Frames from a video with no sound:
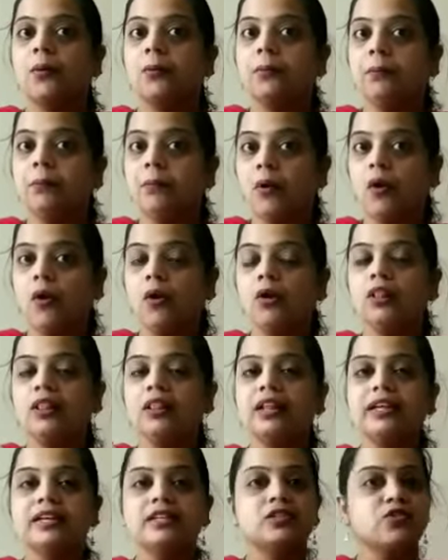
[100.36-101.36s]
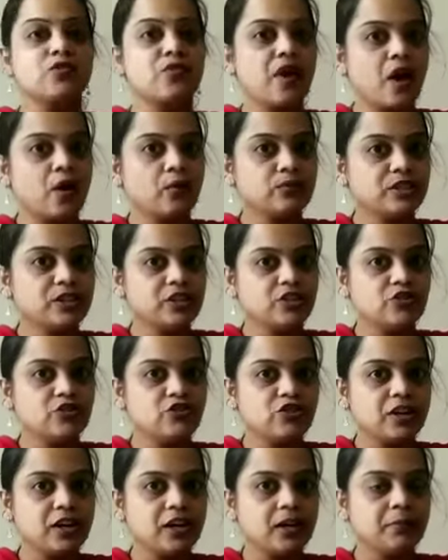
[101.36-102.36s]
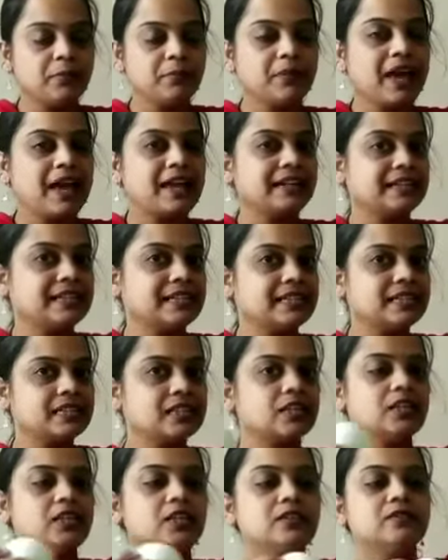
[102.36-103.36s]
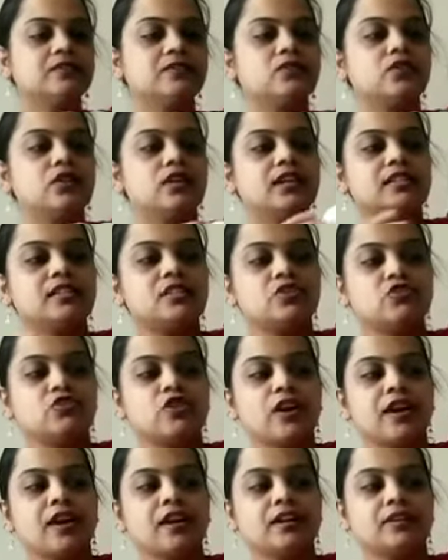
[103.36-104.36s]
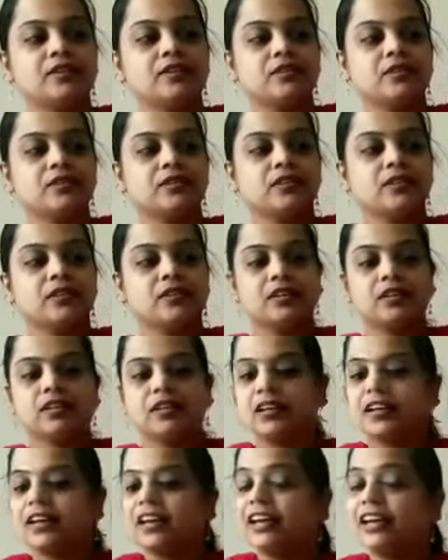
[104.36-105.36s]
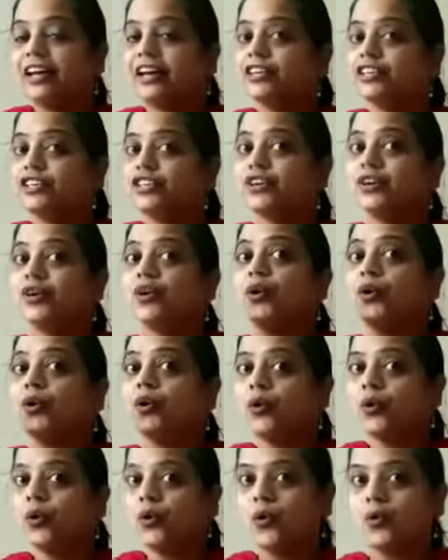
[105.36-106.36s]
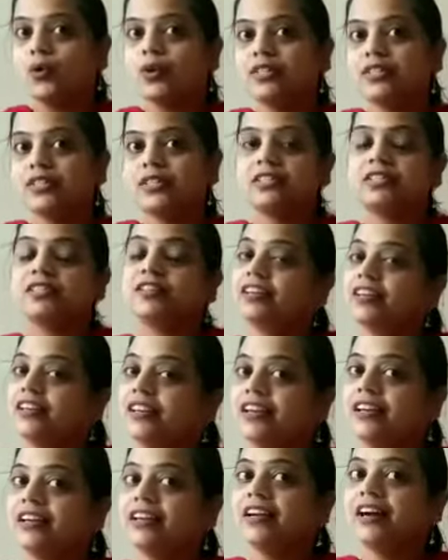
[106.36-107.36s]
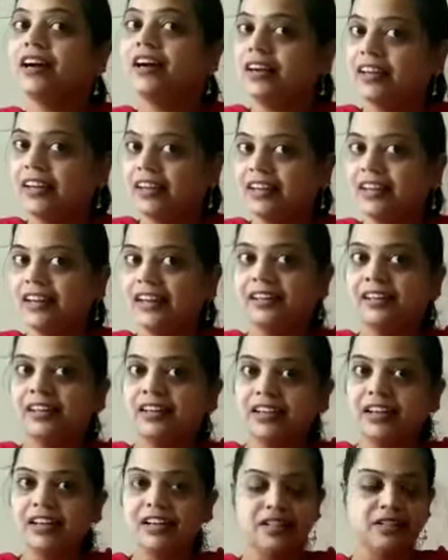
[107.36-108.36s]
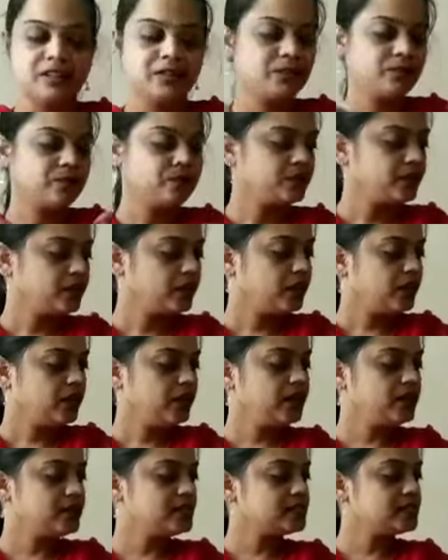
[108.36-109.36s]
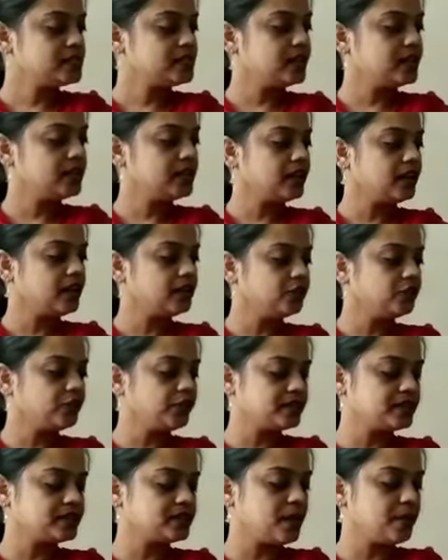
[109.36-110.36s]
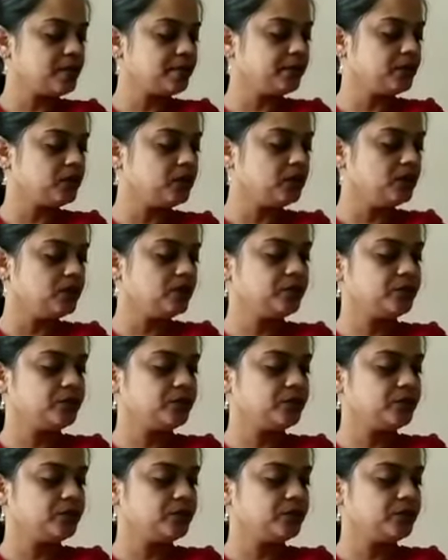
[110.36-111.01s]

Ball is round in shape and it is curved. So let's check. It rolls, turning again and again. Let's take another example.